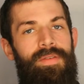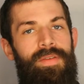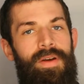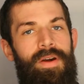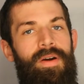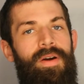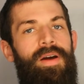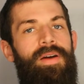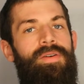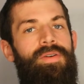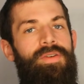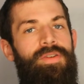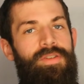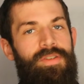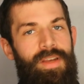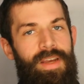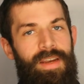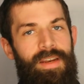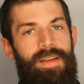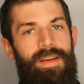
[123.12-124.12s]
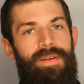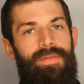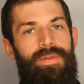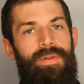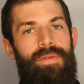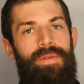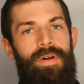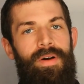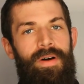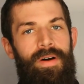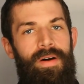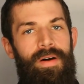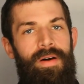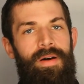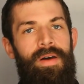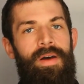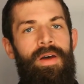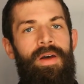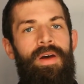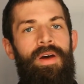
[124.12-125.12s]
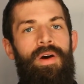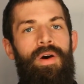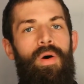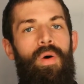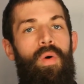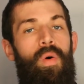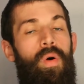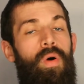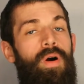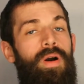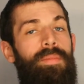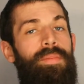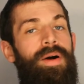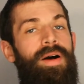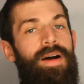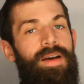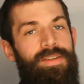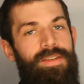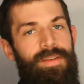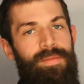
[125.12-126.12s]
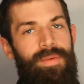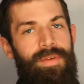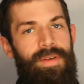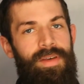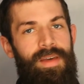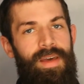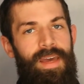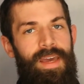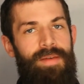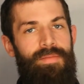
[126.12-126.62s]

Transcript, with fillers: their understanding of the law or possibly a